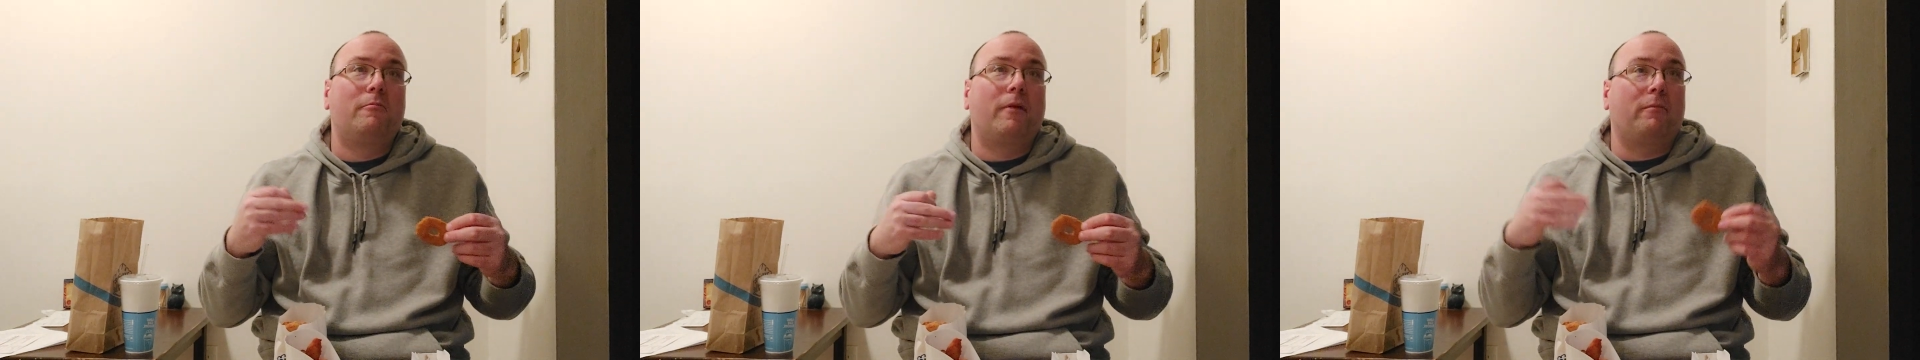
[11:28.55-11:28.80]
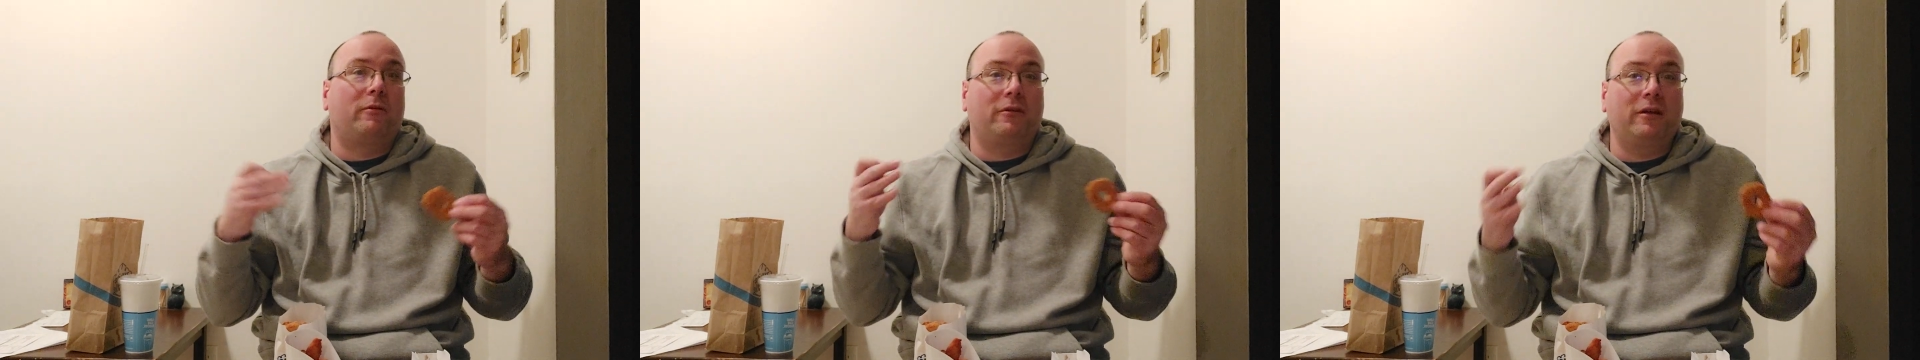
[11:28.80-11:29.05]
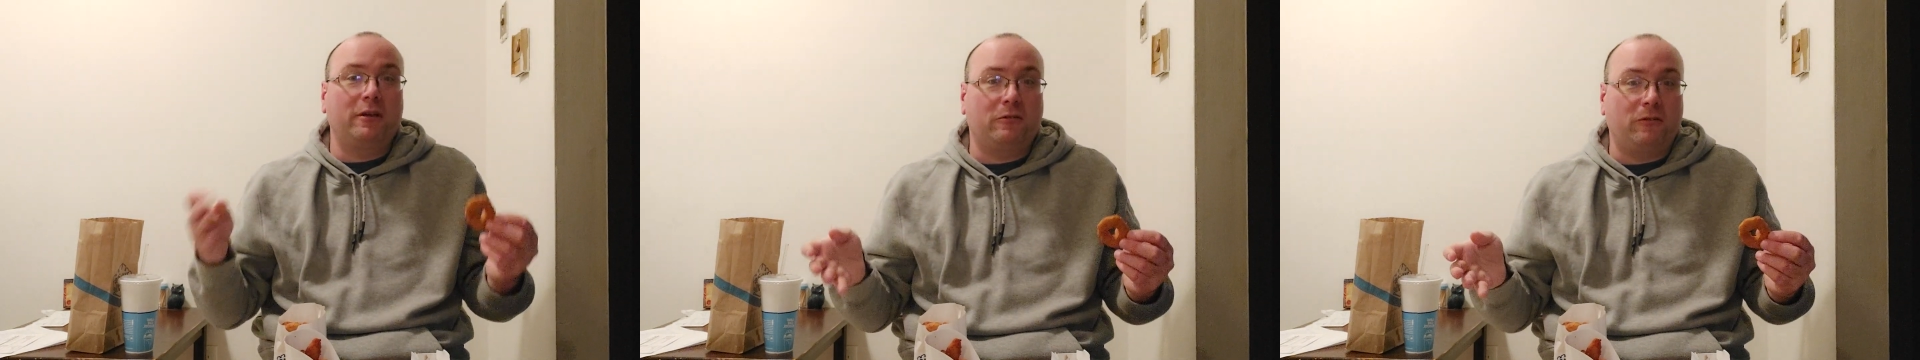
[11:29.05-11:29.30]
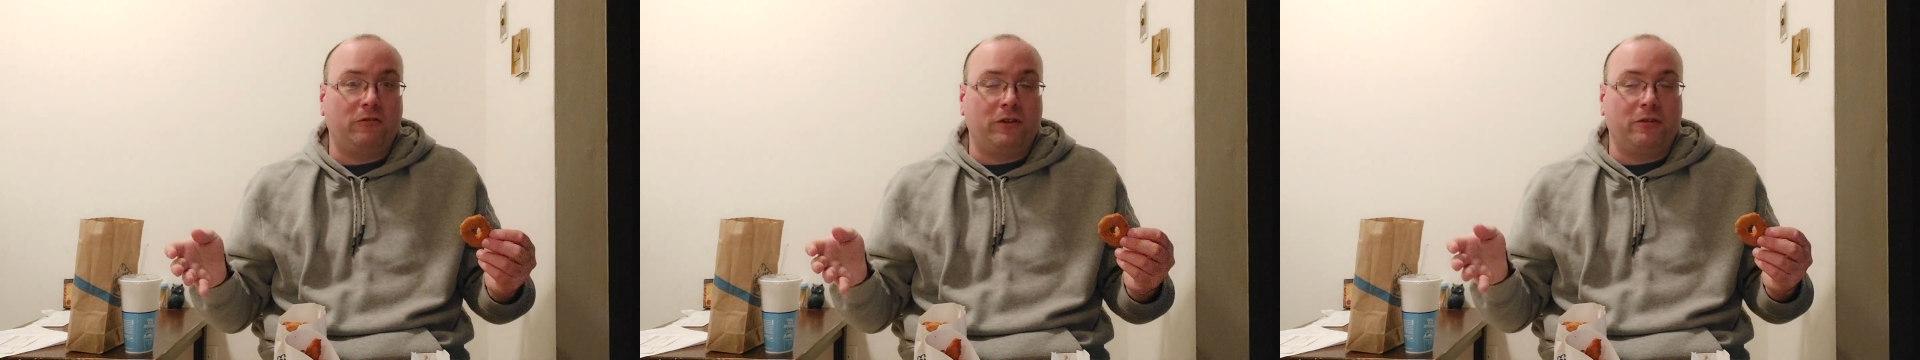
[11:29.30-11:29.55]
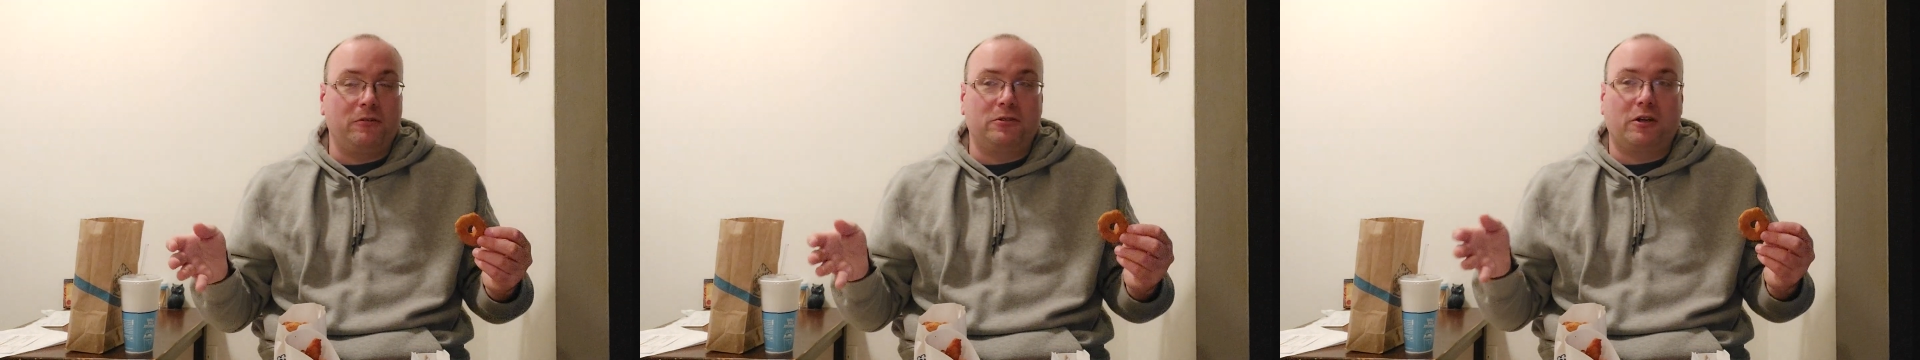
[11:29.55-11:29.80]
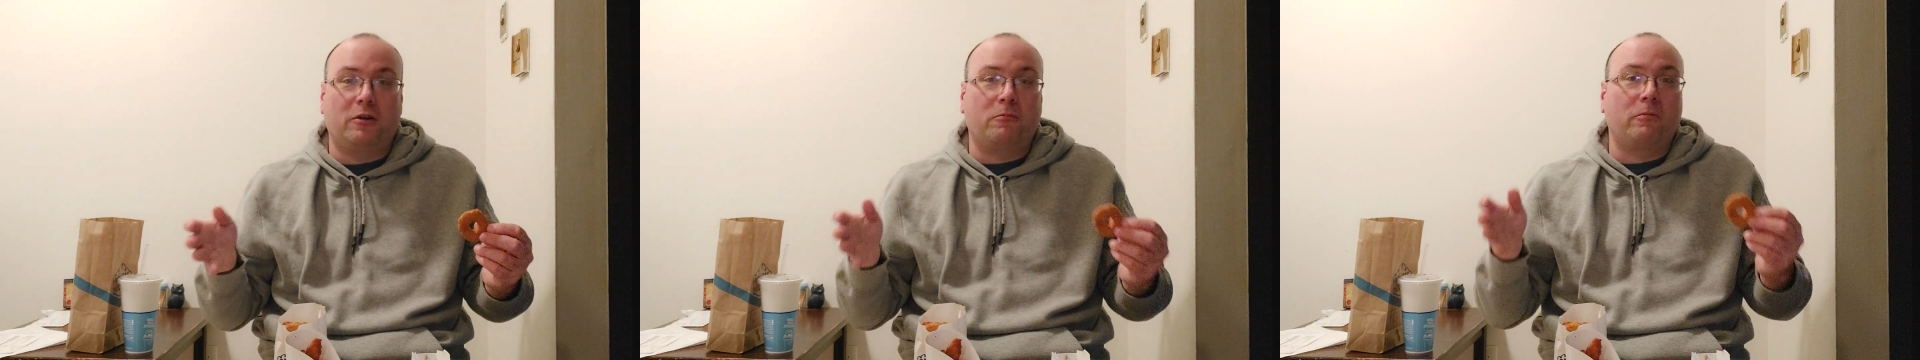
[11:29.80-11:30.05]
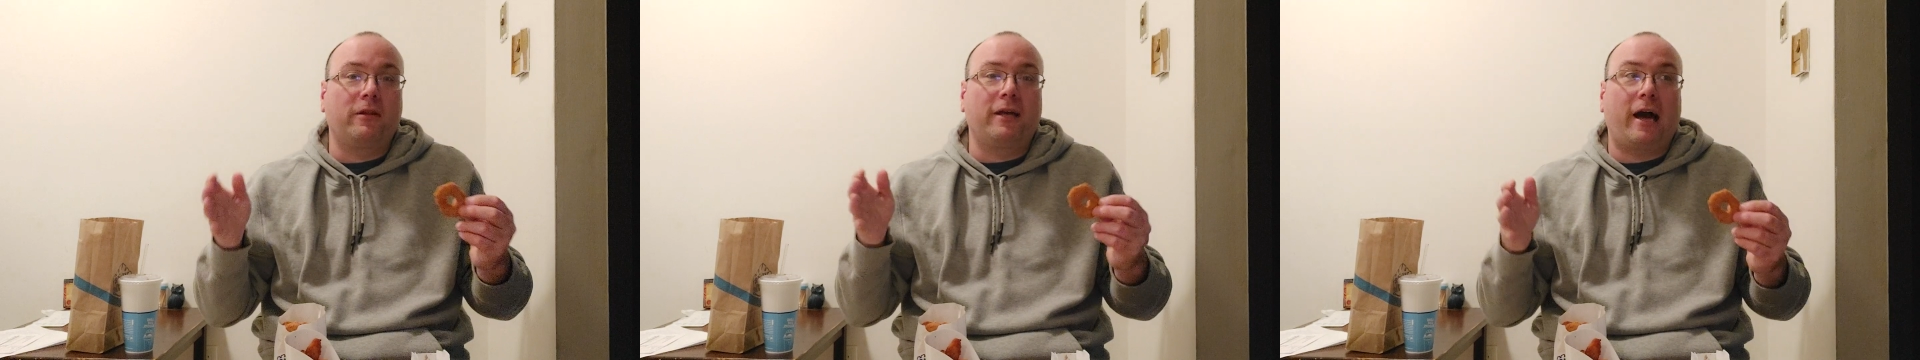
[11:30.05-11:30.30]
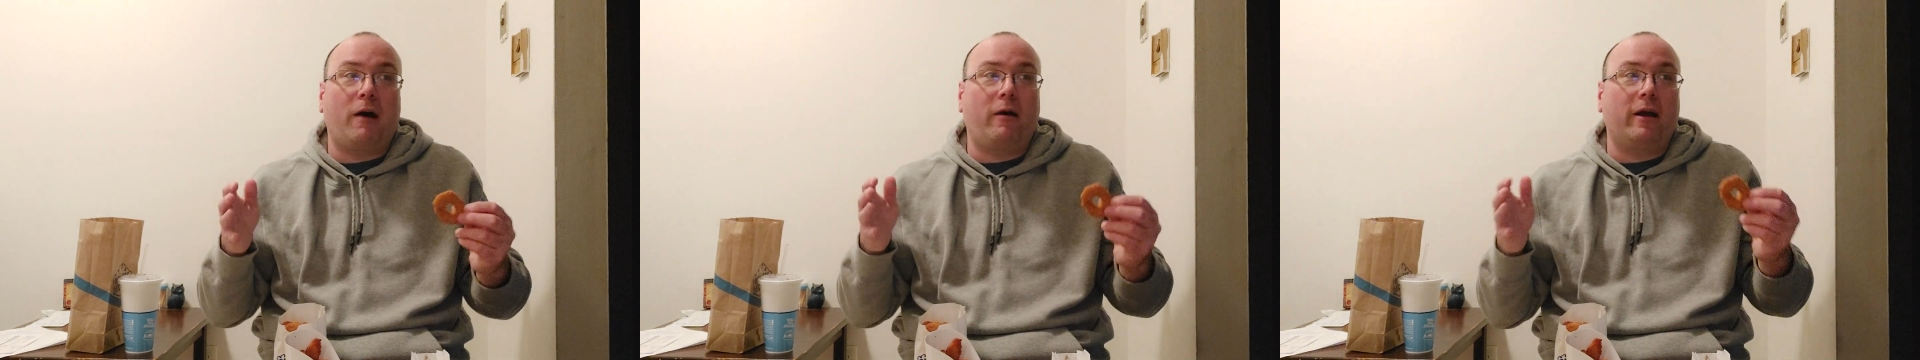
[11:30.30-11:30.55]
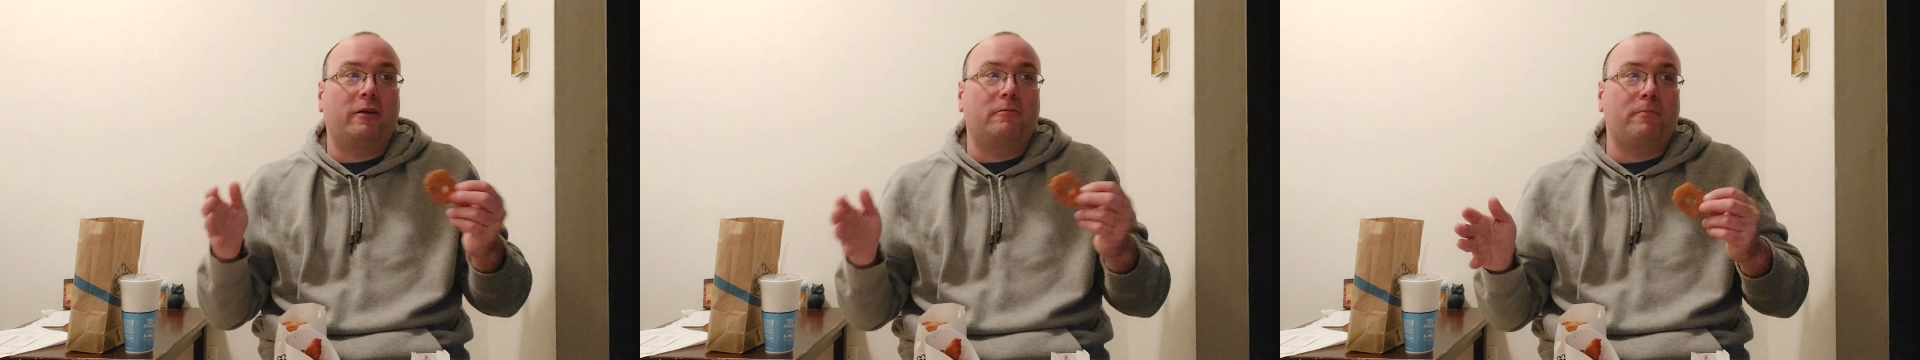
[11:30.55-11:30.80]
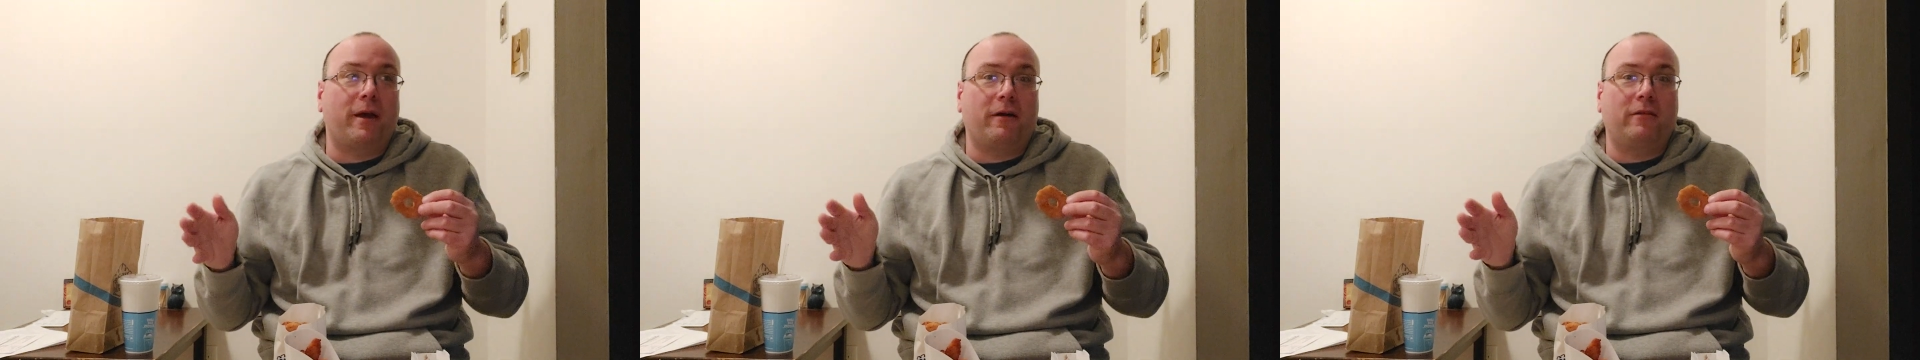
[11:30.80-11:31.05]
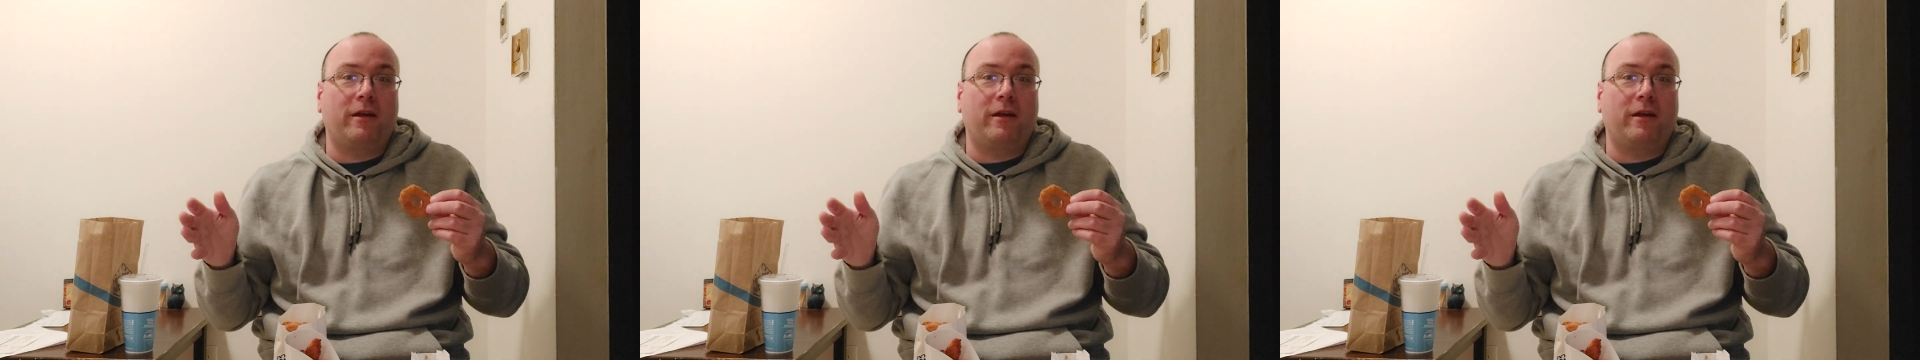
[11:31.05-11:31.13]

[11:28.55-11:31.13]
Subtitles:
my political views are really how I compare